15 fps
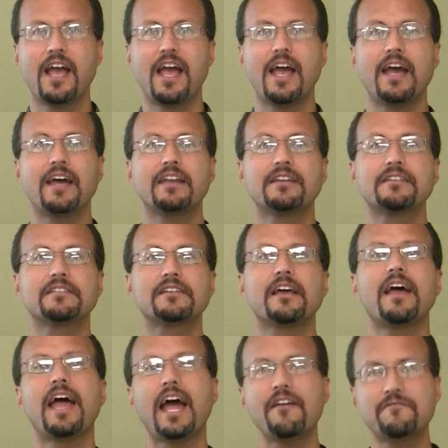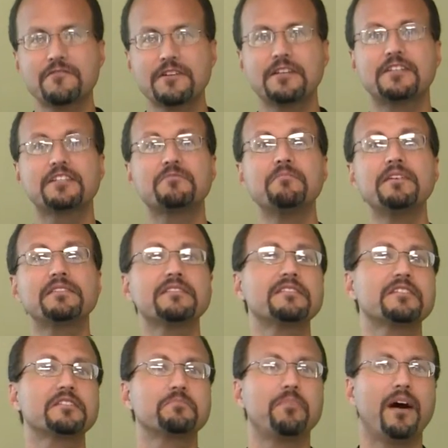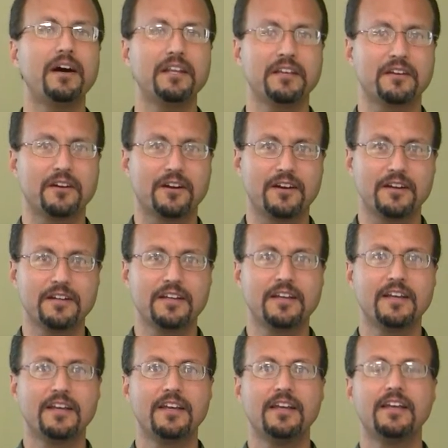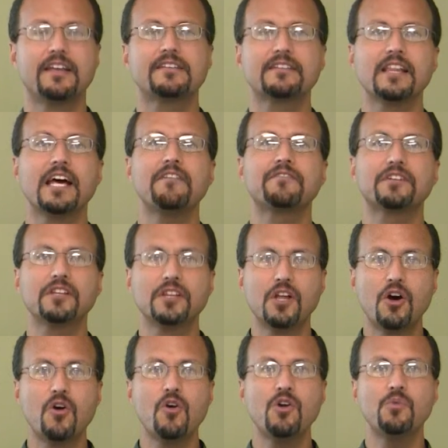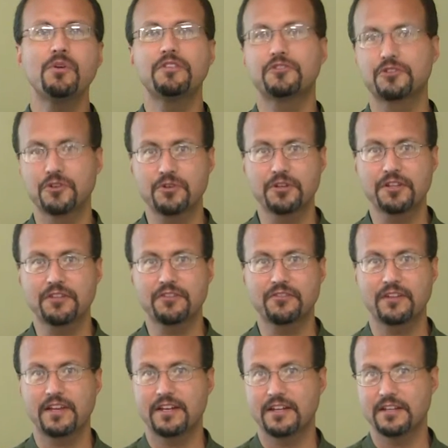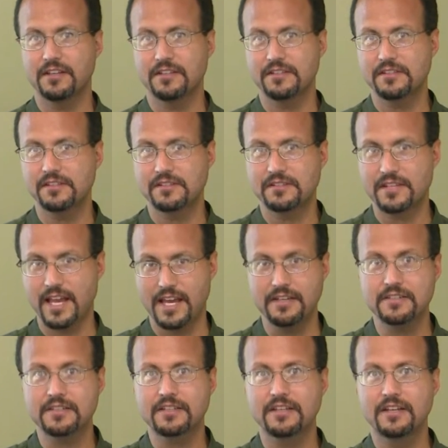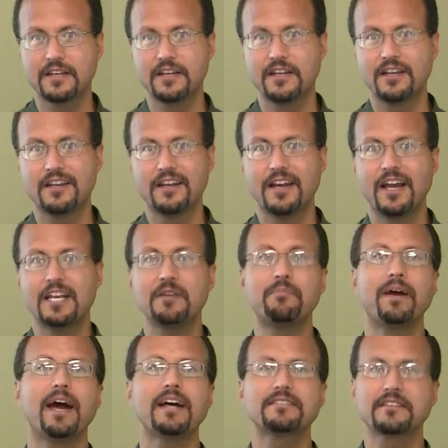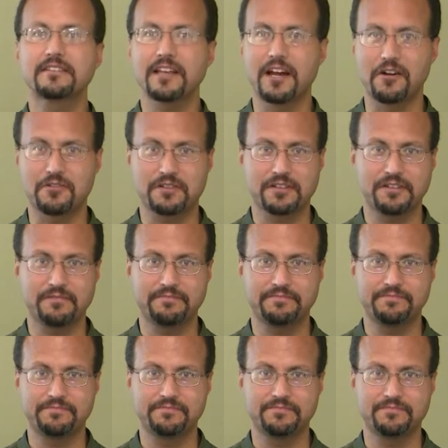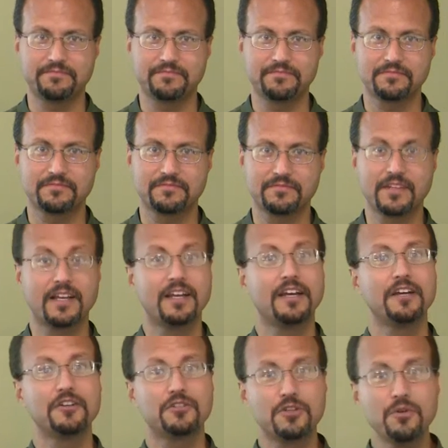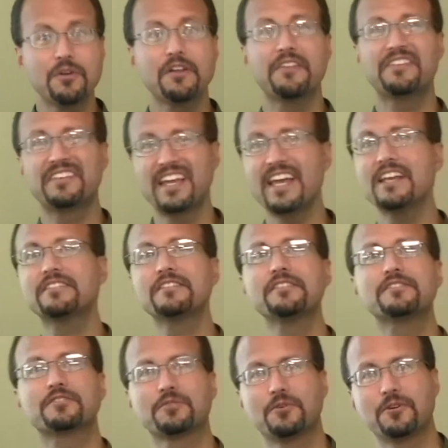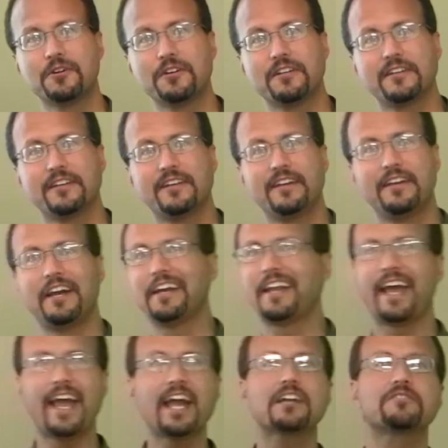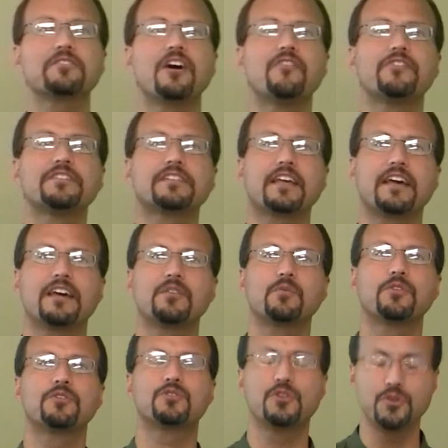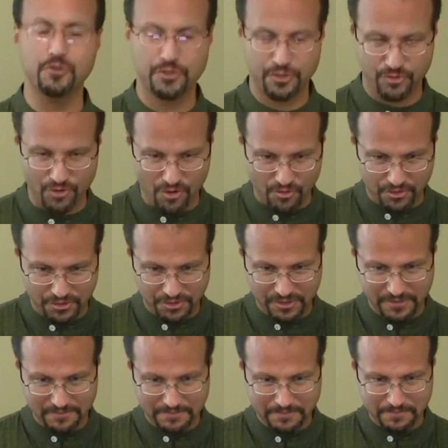and after he dismisses his bodyguard, is left alone with Judith in his tent, and he passes out. Judith takes his sword and hacks off his head with 2 strokes.